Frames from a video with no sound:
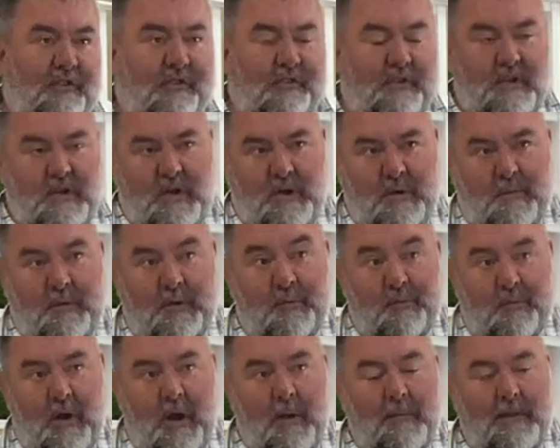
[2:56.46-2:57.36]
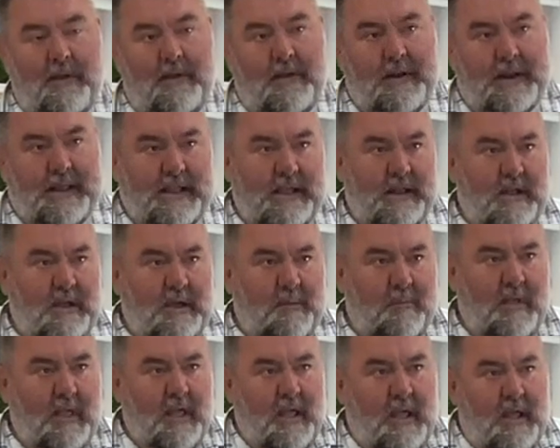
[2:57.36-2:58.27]
some and probably gonna get
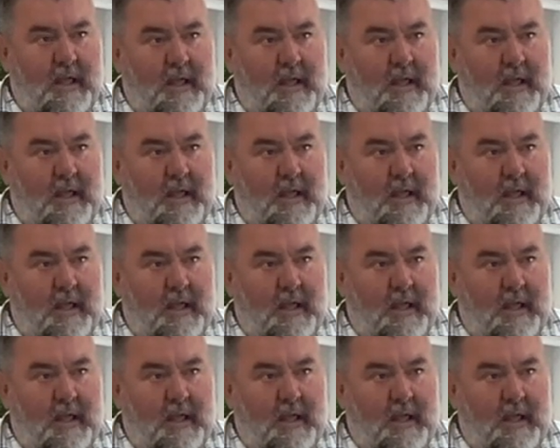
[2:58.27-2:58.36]
up,